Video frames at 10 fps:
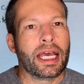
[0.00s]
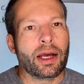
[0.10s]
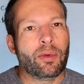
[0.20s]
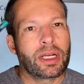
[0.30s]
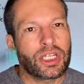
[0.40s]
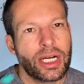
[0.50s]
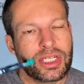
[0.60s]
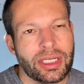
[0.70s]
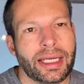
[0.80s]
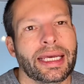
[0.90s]
and we
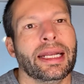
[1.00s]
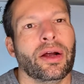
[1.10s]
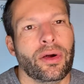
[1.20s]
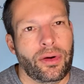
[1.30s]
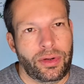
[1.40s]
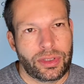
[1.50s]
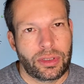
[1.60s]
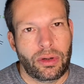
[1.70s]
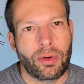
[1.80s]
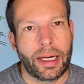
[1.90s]
touch it and it hurts.
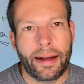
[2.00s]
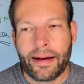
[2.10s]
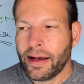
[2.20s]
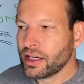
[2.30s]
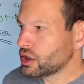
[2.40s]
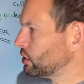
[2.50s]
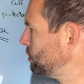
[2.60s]
Okay, so it